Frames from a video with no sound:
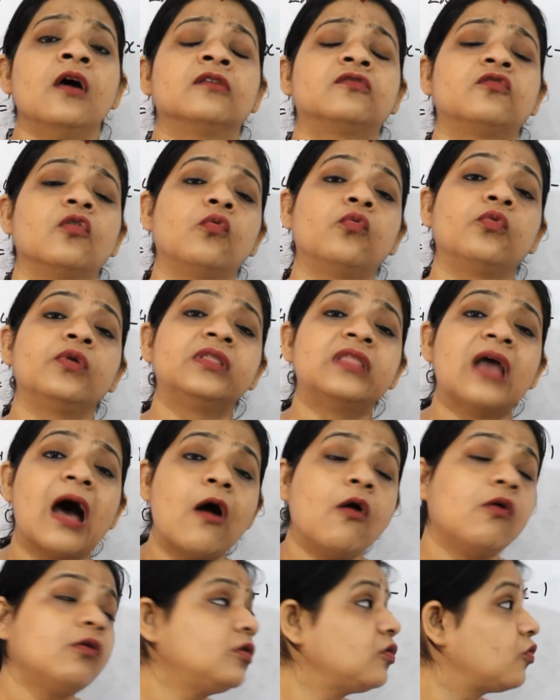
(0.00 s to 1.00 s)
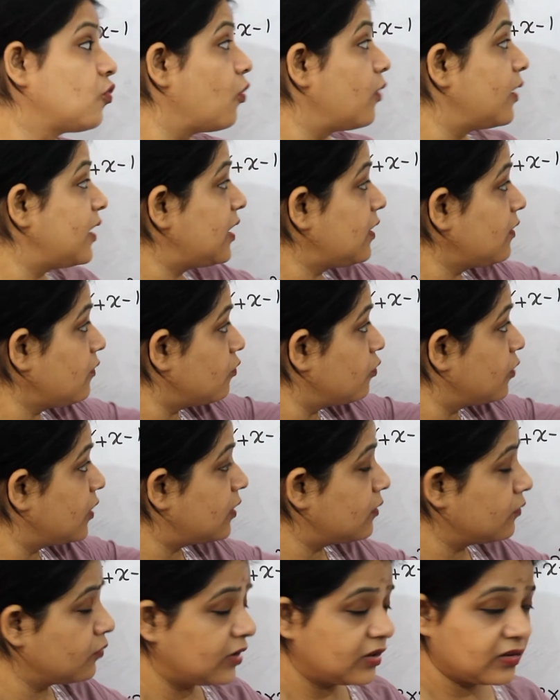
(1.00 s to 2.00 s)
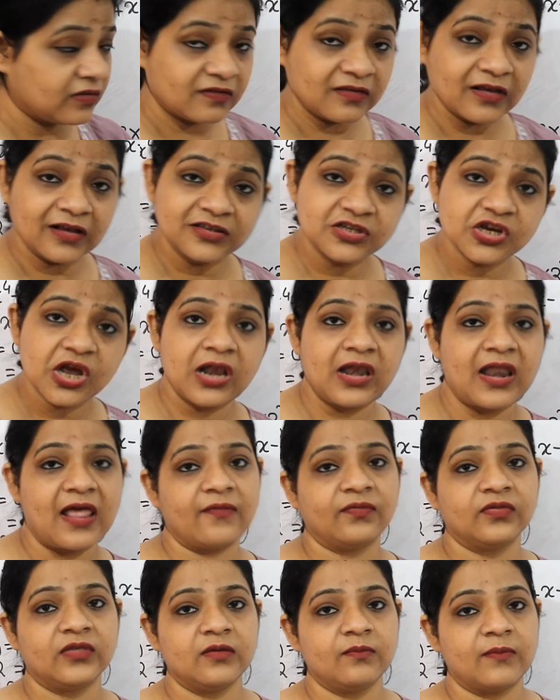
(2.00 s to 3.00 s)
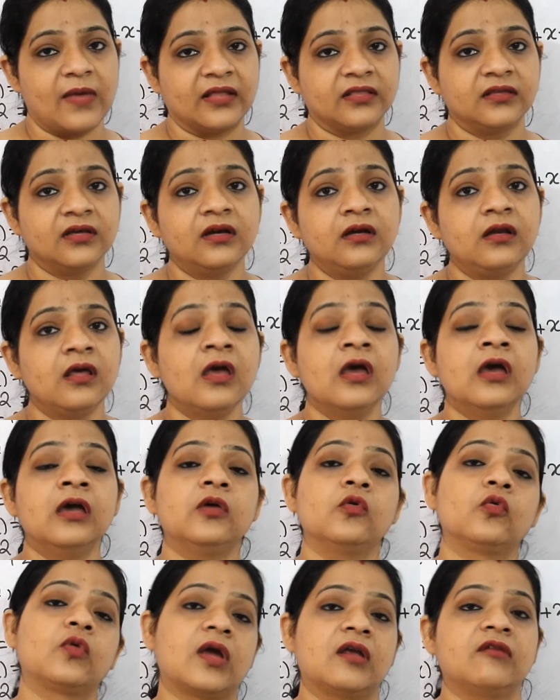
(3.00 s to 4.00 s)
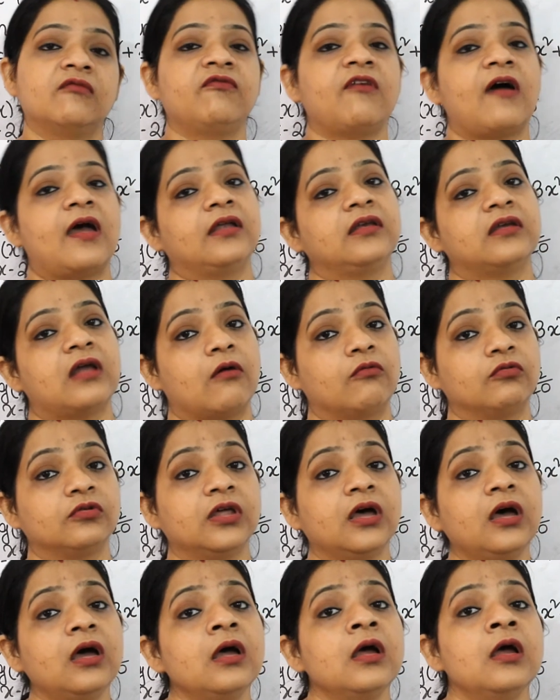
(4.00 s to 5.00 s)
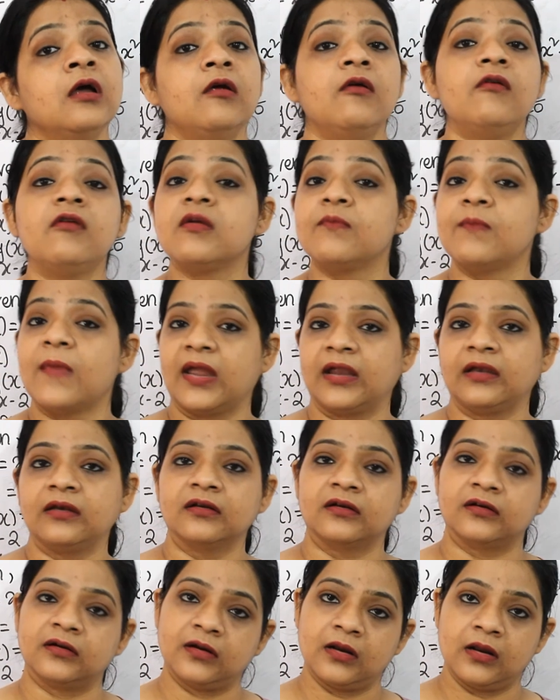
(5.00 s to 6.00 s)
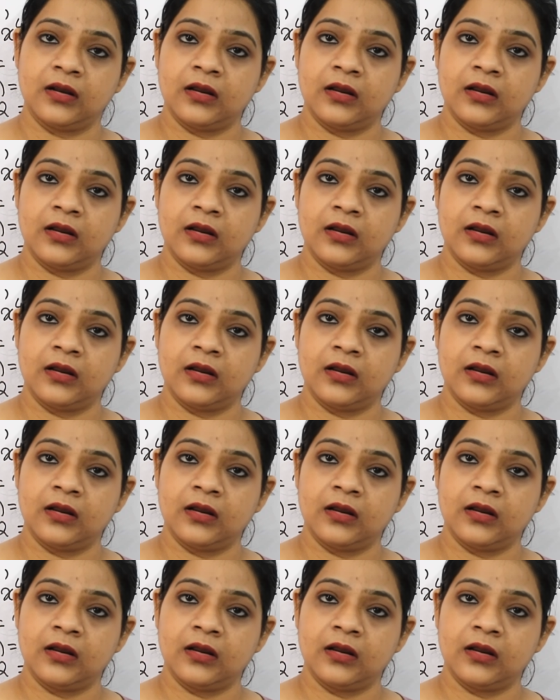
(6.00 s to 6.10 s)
so without going with such a lengthy method, you can find out the remainder.